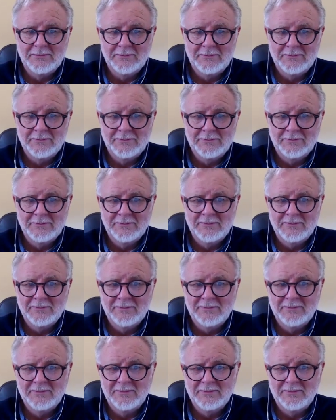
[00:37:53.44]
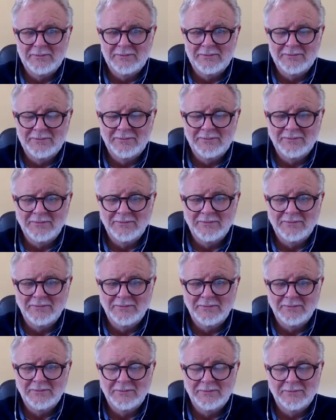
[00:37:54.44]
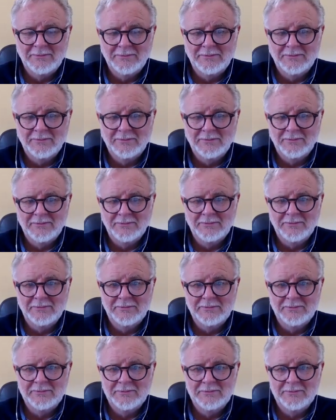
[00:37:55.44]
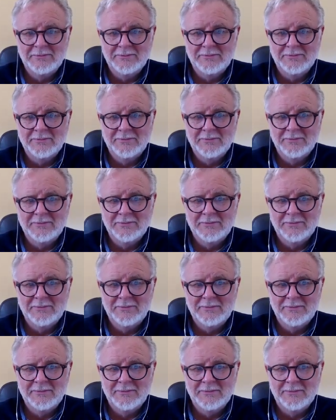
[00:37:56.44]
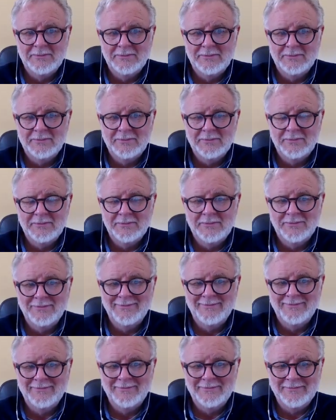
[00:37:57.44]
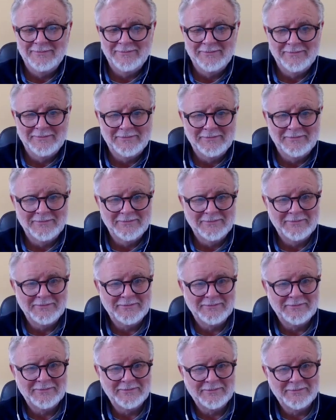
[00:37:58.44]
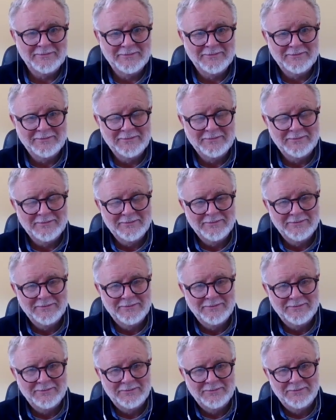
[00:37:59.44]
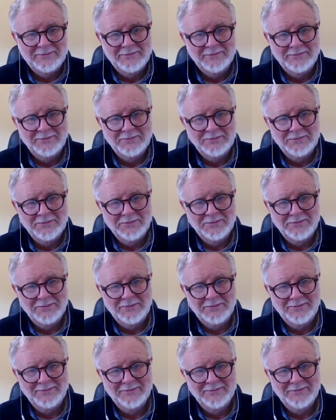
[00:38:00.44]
(silent)